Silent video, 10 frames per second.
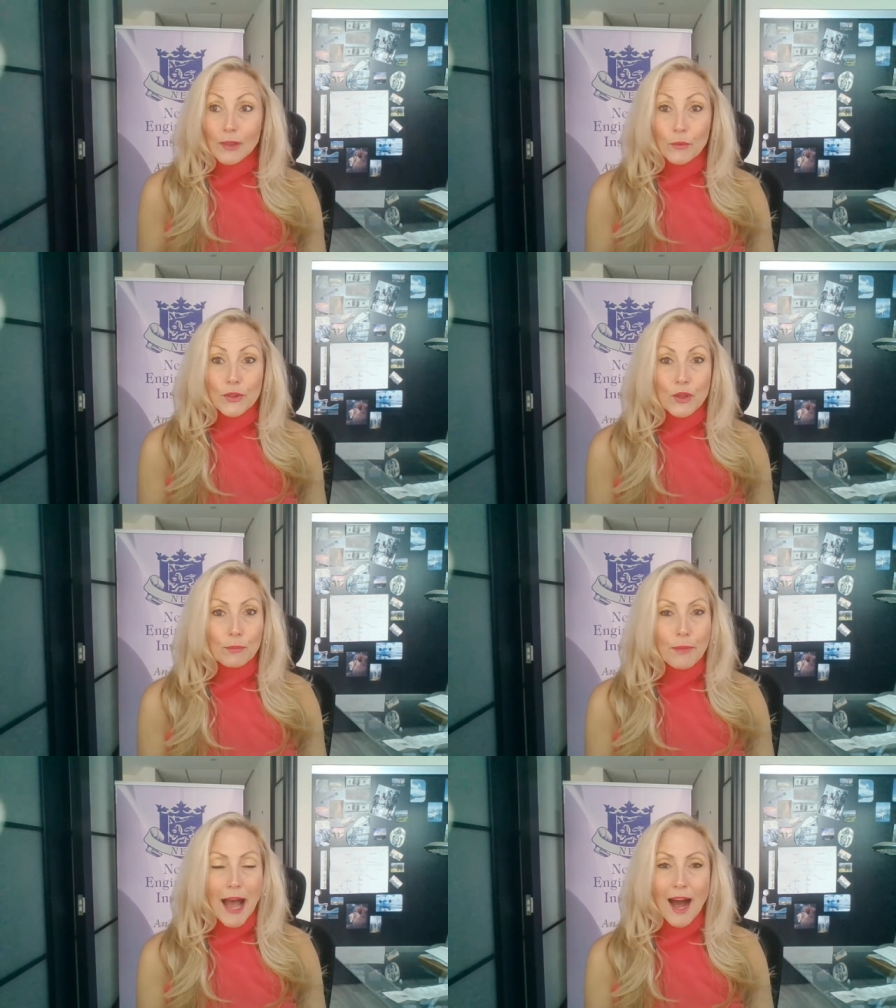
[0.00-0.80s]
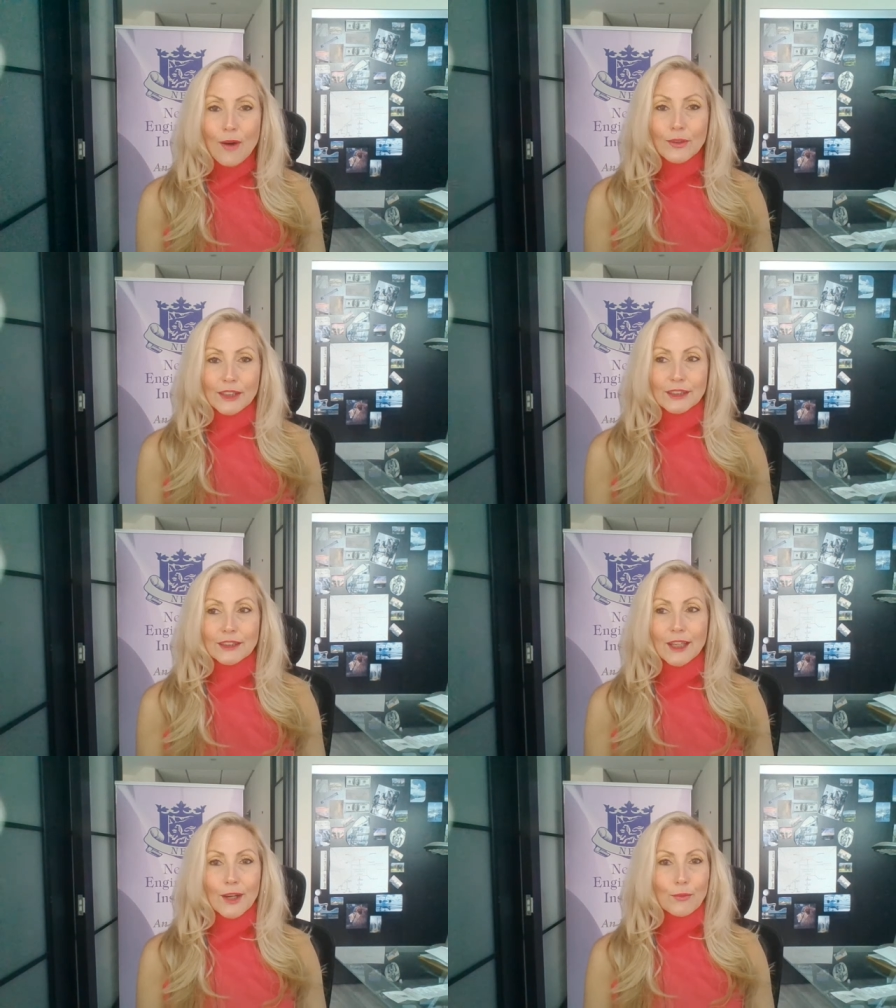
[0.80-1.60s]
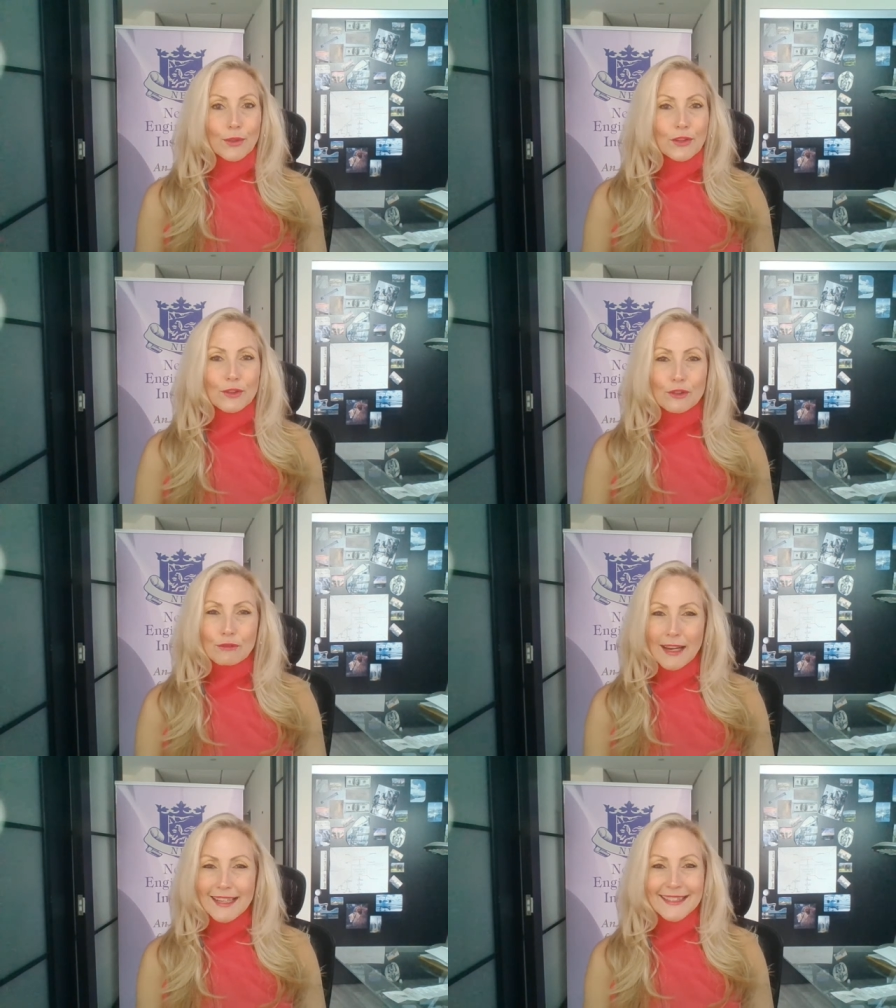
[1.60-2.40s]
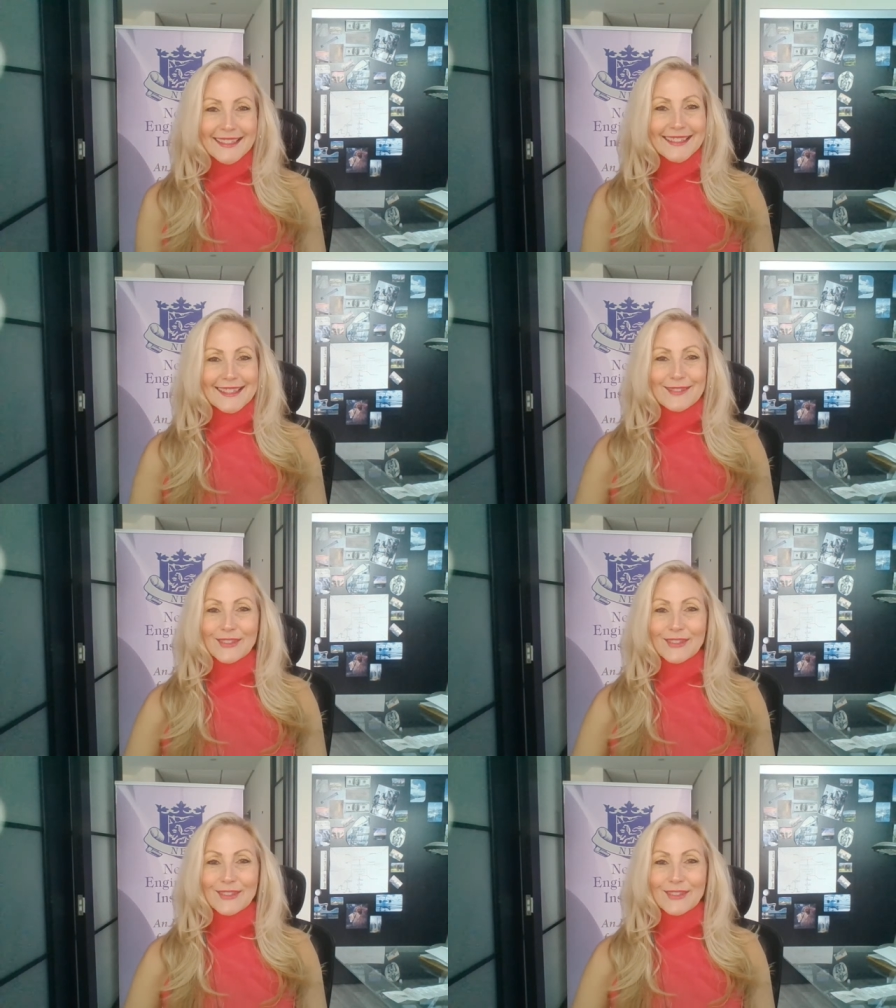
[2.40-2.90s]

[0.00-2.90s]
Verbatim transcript: with your power, with your greatness,